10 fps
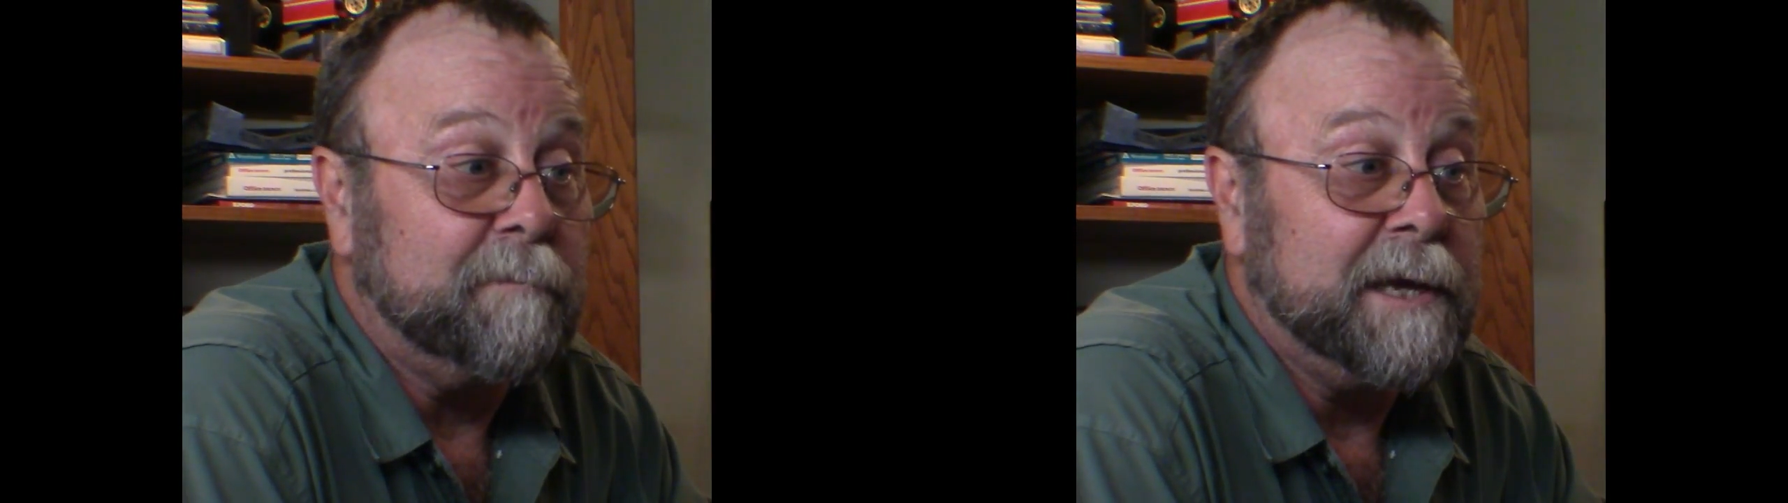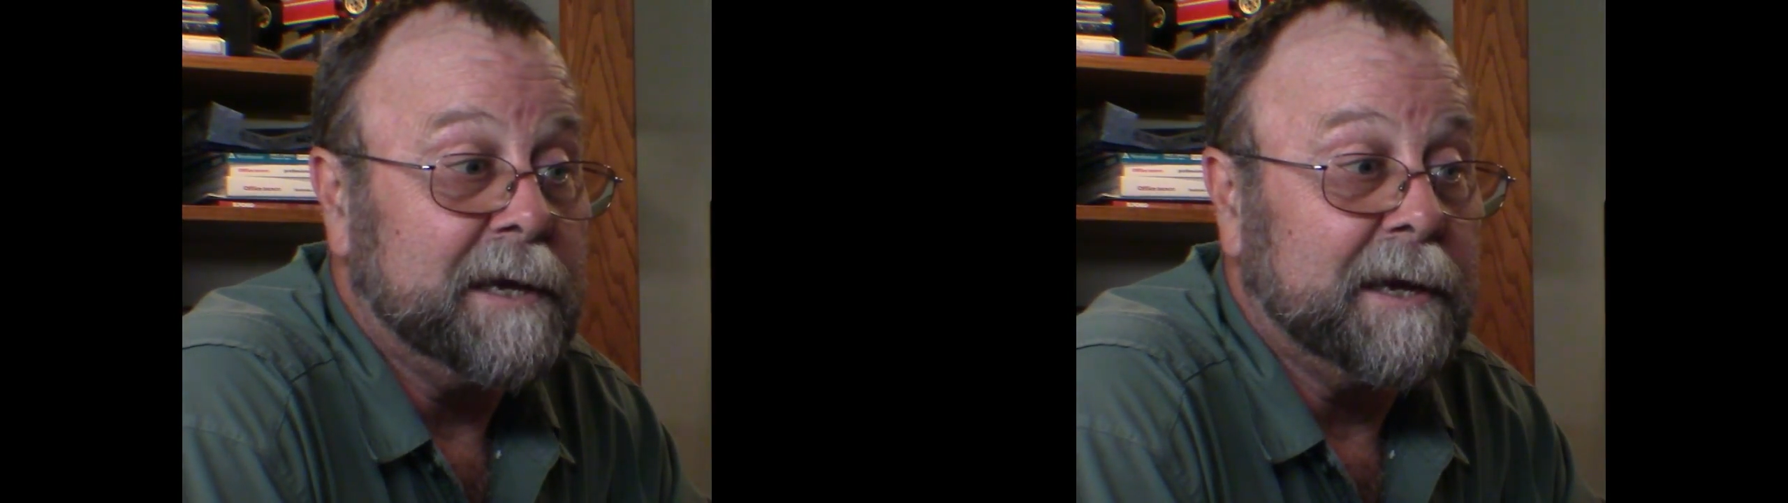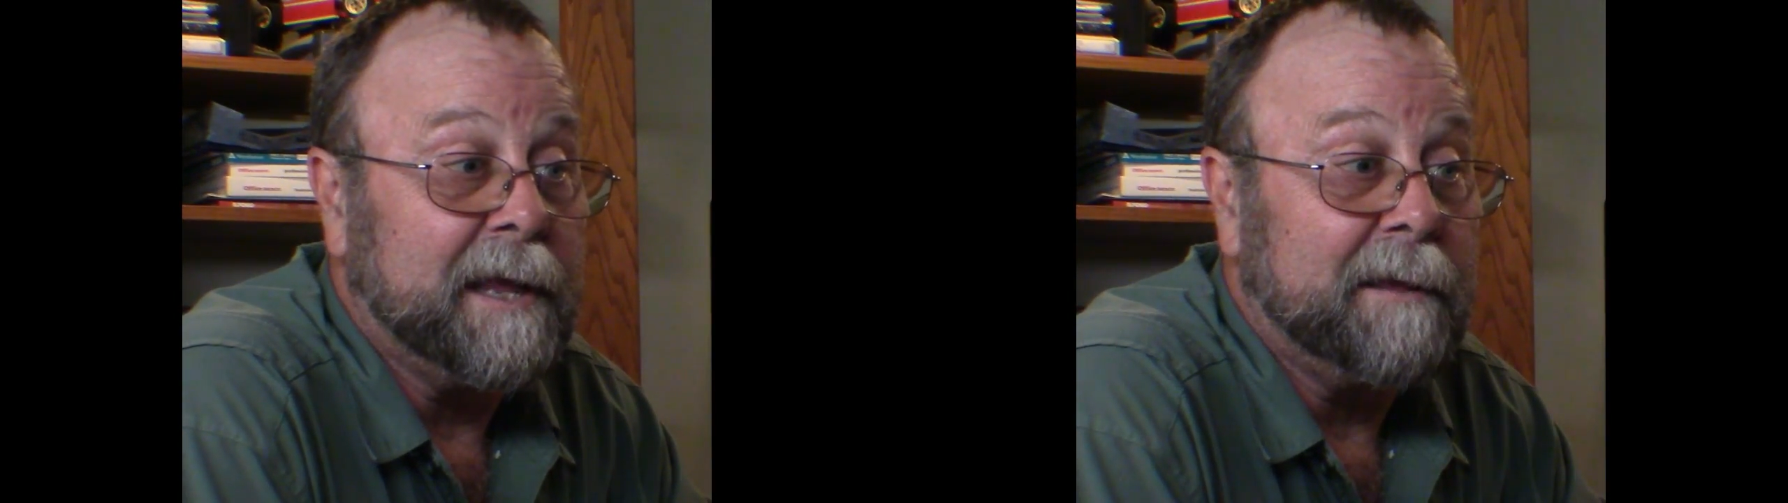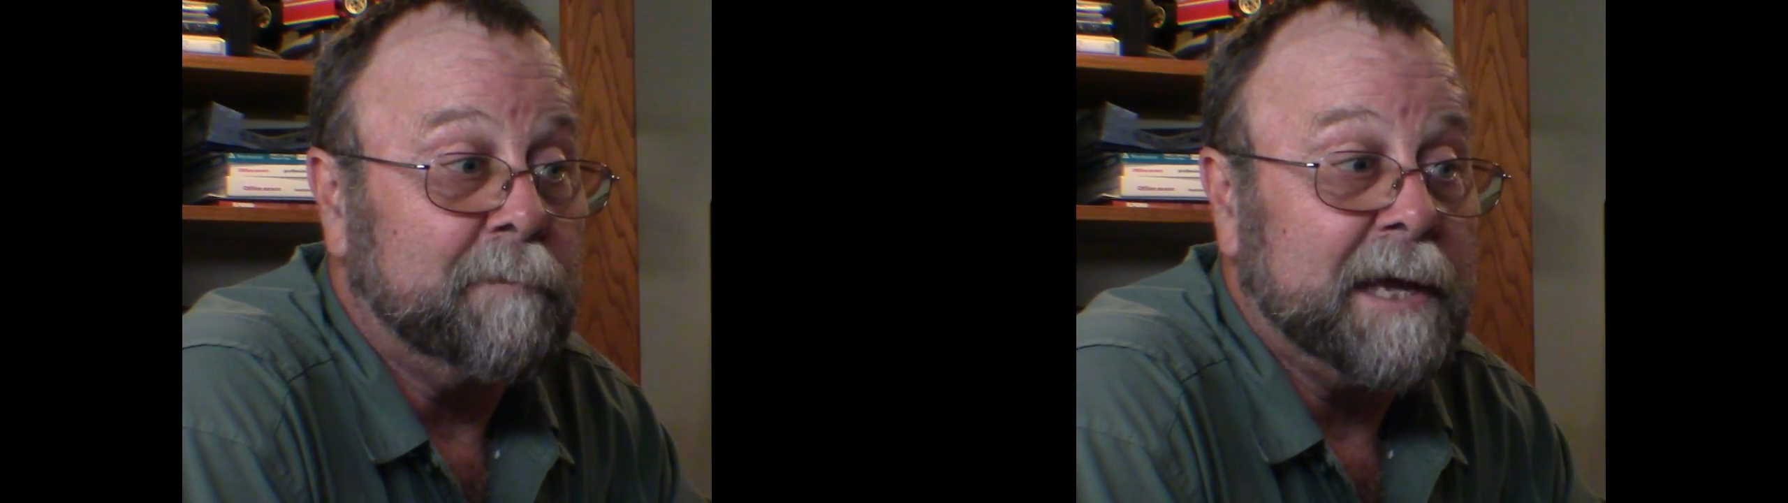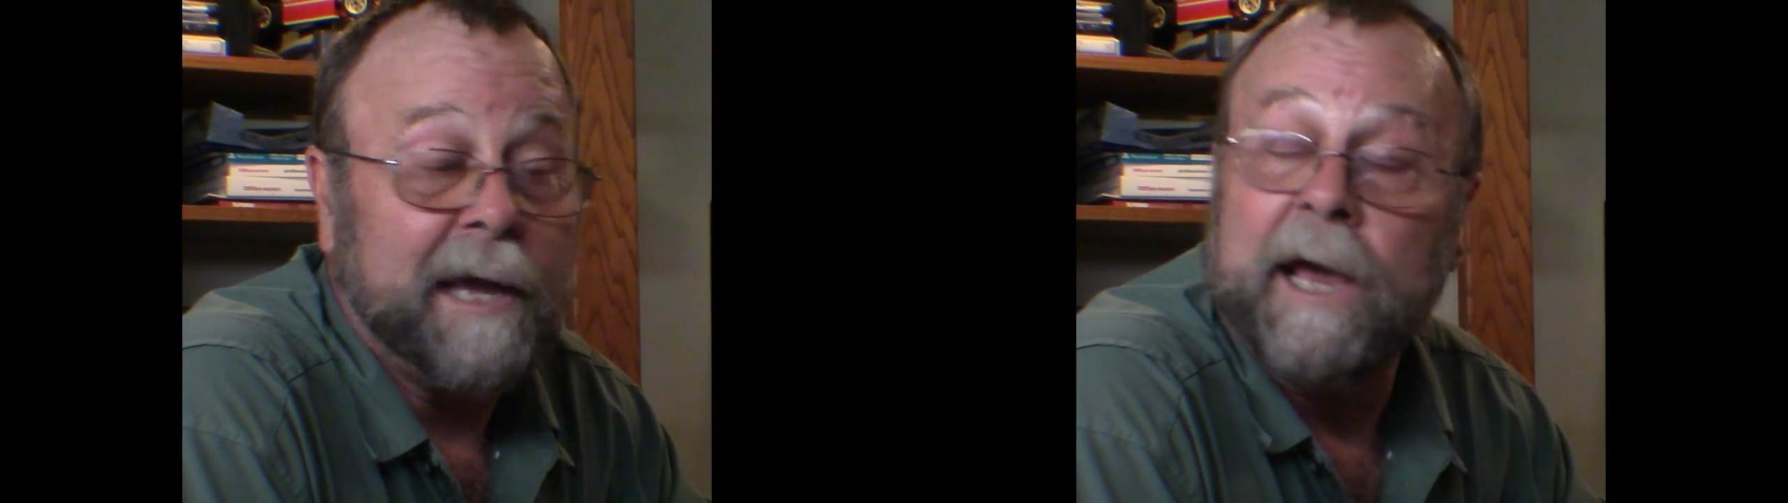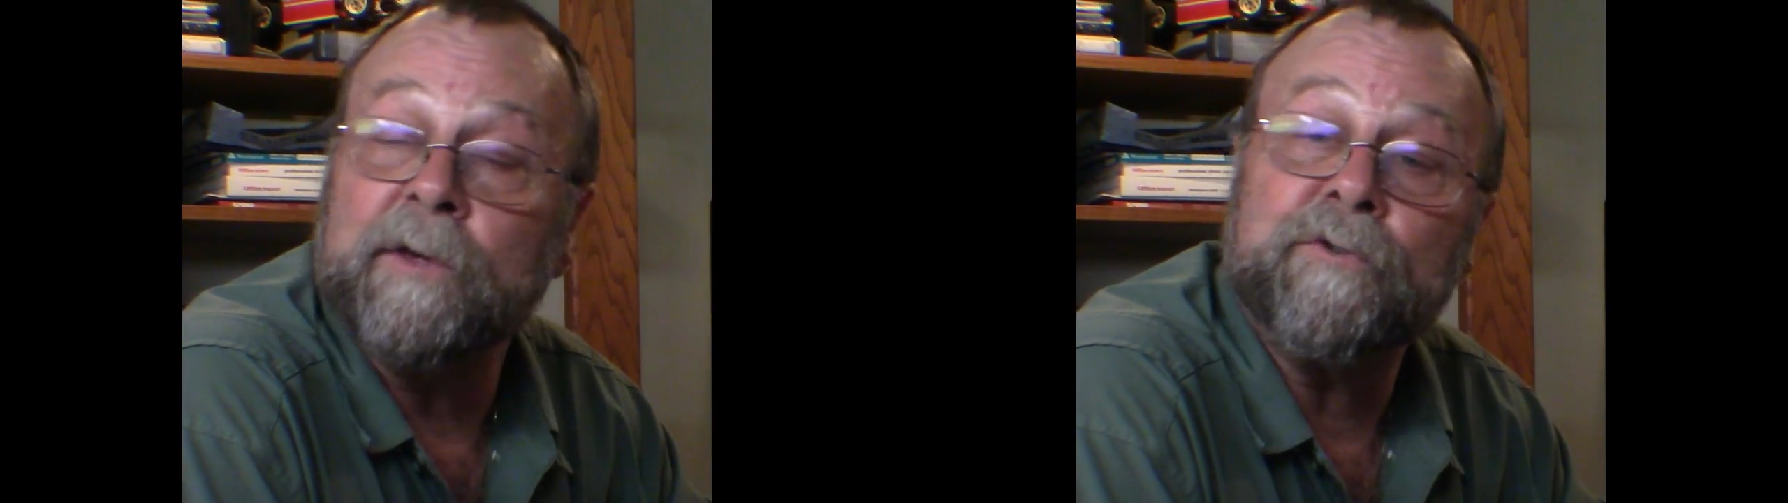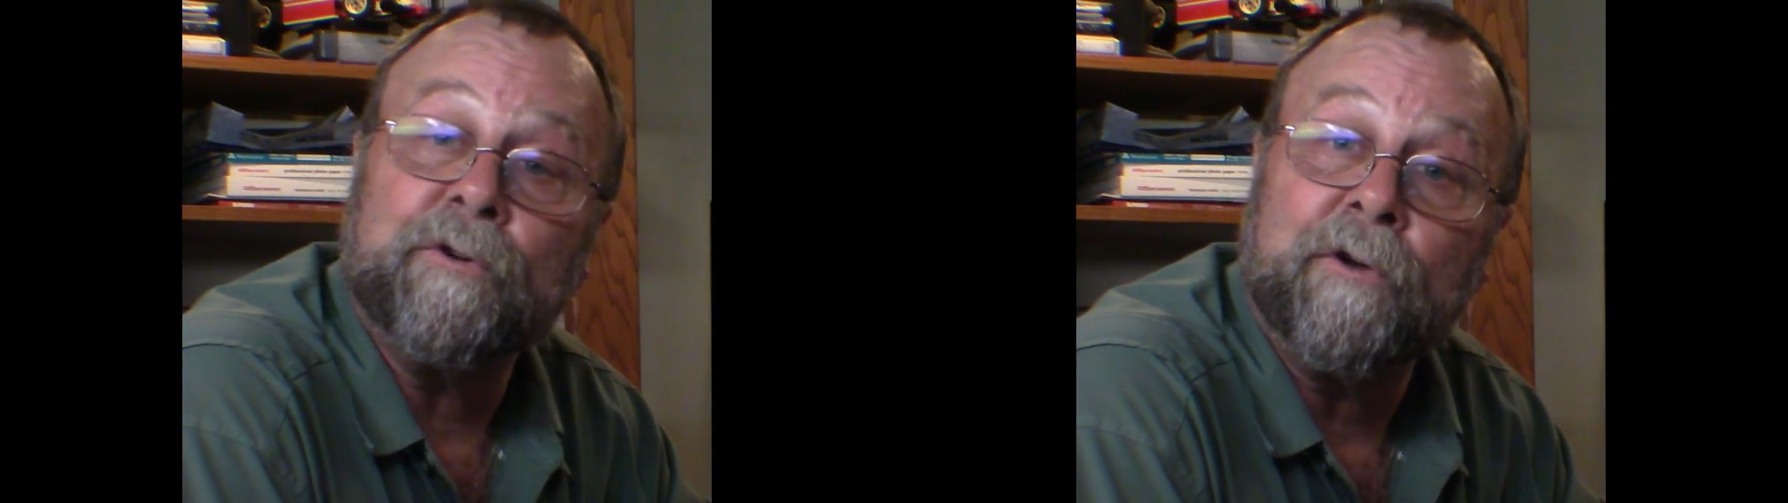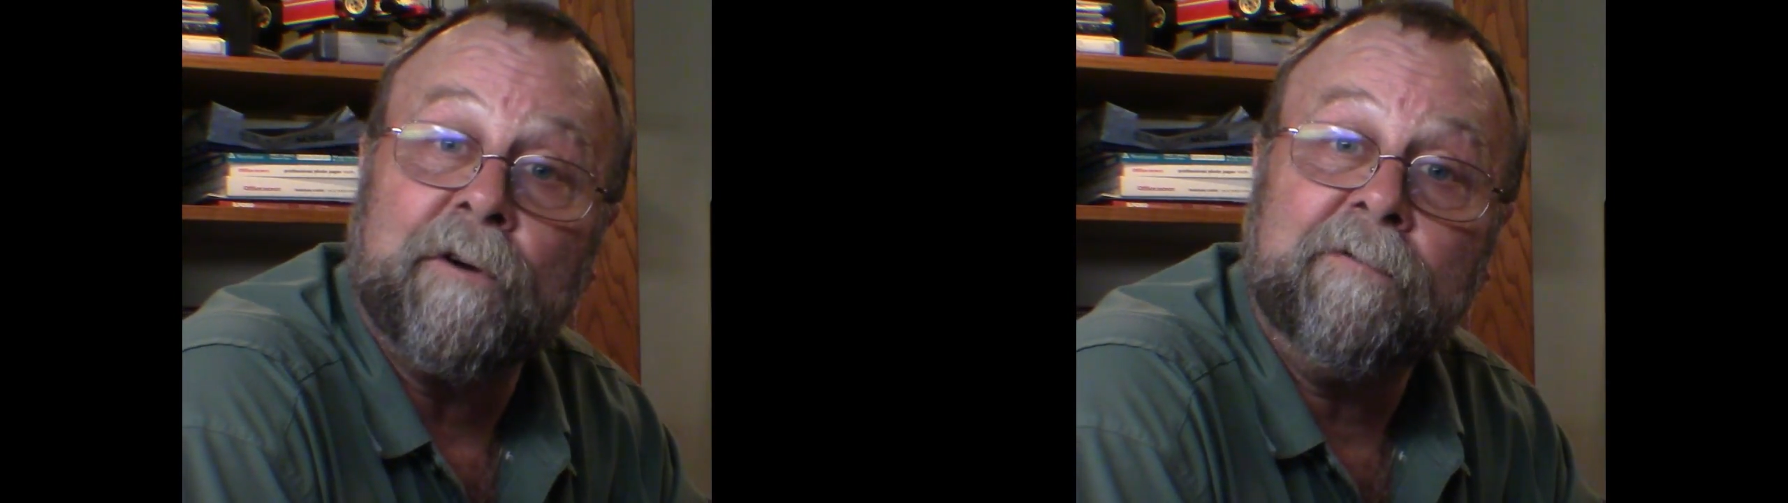being
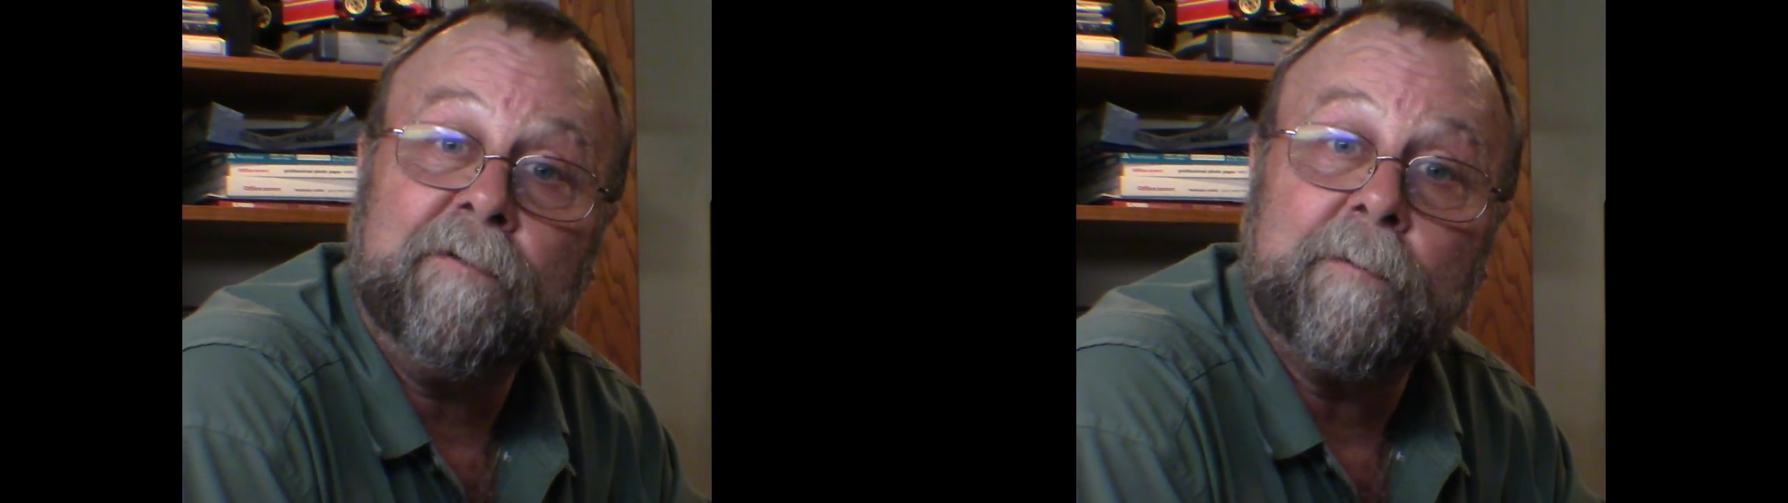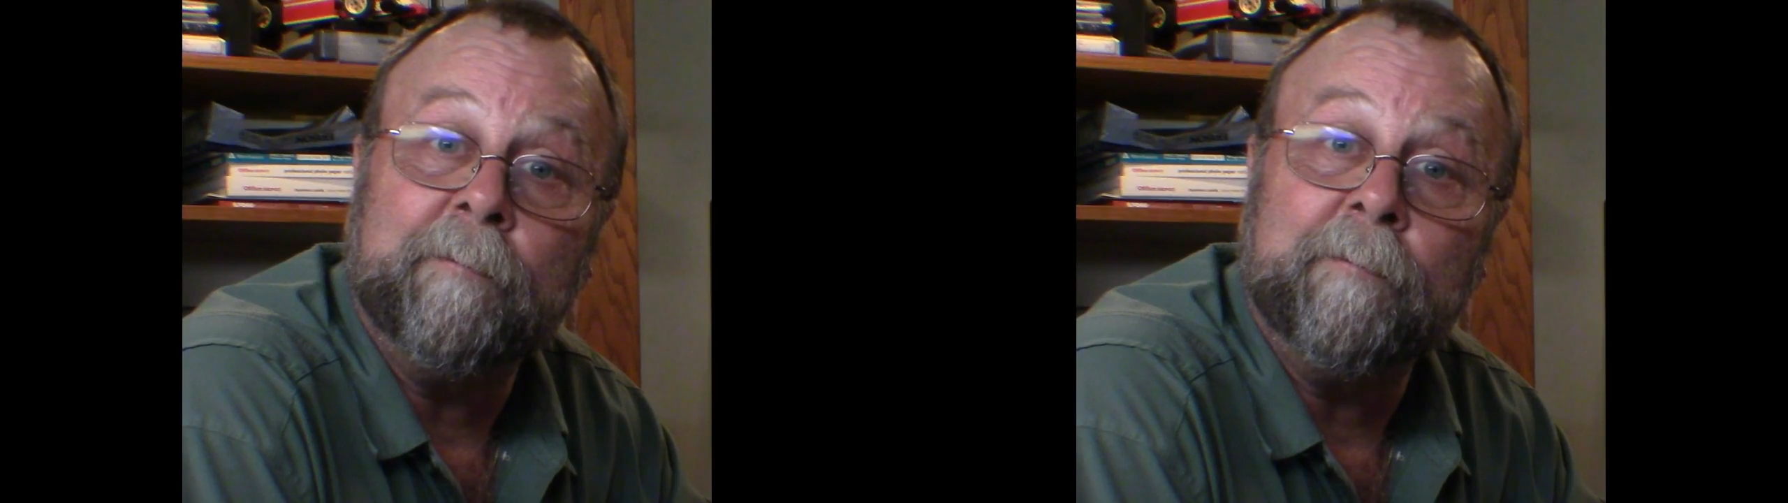AstroTurf,